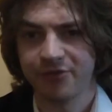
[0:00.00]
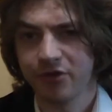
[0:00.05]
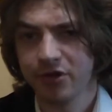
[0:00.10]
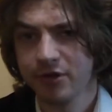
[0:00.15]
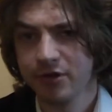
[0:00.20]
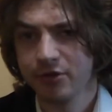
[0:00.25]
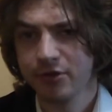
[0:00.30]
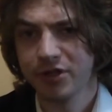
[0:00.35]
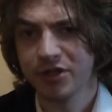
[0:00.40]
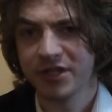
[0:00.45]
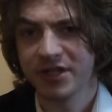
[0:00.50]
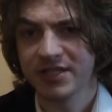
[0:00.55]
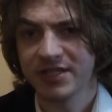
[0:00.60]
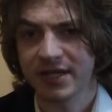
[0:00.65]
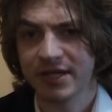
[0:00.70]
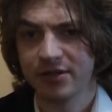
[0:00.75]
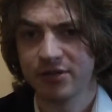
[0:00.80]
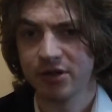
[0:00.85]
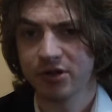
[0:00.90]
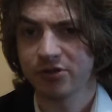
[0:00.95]
the three
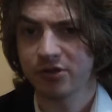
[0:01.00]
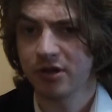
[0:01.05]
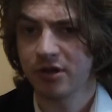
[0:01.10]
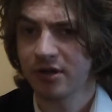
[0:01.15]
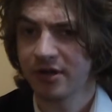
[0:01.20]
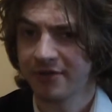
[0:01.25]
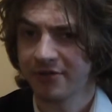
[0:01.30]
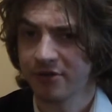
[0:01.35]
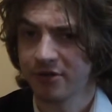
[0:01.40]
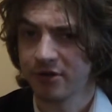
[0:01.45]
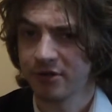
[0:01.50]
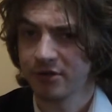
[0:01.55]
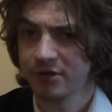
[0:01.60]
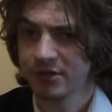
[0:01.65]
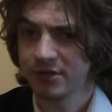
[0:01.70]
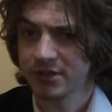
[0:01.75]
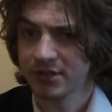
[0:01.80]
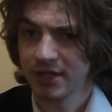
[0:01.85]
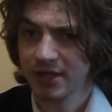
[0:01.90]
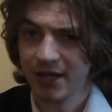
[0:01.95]
unities are not all, of
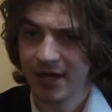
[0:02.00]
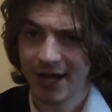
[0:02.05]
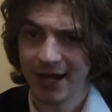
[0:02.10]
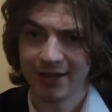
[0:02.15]
course.